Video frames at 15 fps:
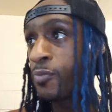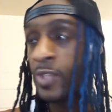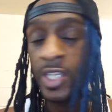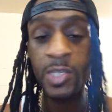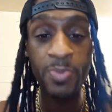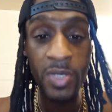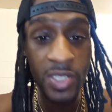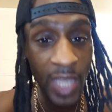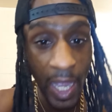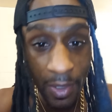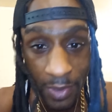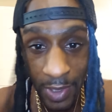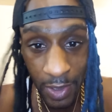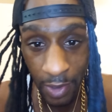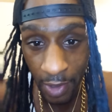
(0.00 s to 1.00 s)
this bitch
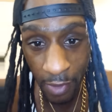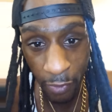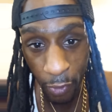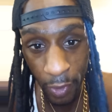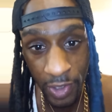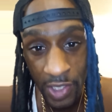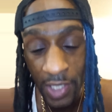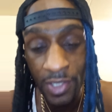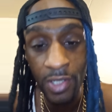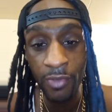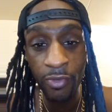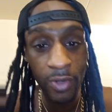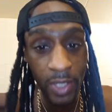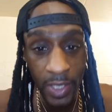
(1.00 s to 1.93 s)
out there looking for attention for